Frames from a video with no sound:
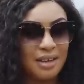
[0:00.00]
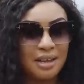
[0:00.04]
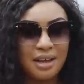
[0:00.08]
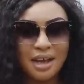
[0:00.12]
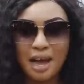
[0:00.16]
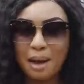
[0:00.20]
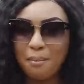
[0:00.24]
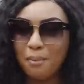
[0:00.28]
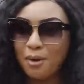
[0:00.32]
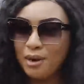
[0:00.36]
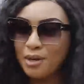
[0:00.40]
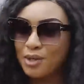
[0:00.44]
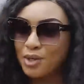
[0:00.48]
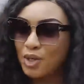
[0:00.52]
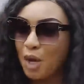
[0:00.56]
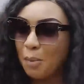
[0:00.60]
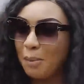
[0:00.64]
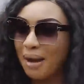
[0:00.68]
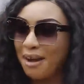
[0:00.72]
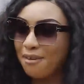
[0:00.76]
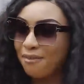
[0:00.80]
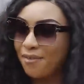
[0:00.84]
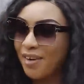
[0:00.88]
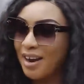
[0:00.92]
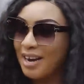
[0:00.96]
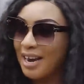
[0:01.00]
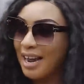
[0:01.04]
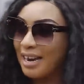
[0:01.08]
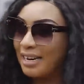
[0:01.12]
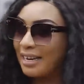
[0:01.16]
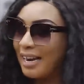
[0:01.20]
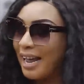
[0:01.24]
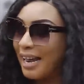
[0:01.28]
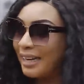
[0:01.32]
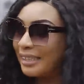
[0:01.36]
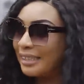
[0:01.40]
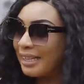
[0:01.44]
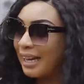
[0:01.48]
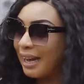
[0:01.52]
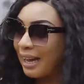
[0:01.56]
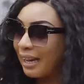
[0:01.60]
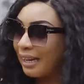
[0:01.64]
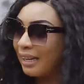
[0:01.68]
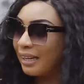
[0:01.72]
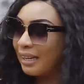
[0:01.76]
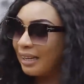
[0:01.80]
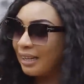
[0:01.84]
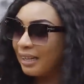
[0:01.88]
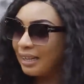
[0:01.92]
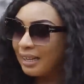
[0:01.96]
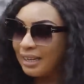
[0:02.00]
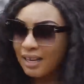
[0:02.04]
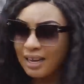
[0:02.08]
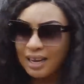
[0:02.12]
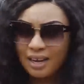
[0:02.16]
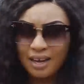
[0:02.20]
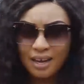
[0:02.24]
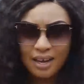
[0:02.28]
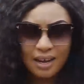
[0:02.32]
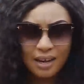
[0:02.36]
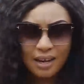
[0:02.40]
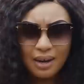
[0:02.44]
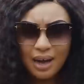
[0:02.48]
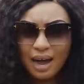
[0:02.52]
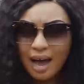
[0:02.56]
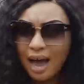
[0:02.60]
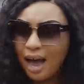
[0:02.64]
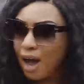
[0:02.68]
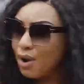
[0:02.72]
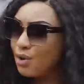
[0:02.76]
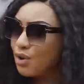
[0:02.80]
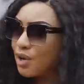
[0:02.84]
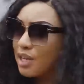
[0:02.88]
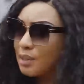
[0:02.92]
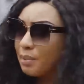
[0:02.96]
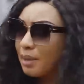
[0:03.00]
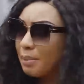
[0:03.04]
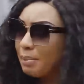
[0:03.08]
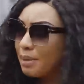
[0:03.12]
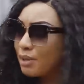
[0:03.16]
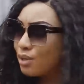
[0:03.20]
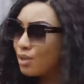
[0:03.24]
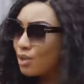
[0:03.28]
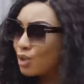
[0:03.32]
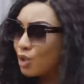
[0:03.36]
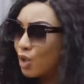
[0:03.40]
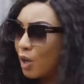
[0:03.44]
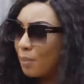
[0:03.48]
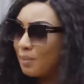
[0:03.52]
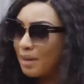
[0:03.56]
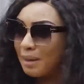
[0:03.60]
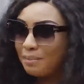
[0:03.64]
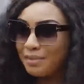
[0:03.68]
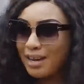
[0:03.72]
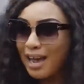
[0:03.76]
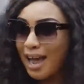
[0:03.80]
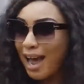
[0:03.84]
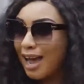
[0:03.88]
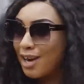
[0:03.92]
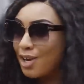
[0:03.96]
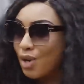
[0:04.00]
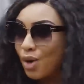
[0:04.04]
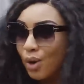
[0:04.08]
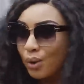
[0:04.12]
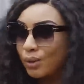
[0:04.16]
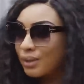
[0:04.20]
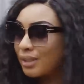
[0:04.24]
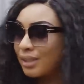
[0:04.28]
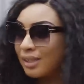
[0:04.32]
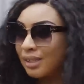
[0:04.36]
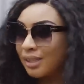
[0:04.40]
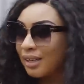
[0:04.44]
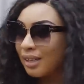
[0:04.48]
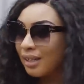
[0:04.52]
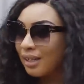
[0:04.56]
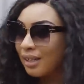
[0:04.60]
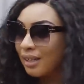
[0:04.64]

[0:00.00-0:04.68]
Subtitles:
I thought you saw my friend and liked her. How do you expect me to stop them? They are adults.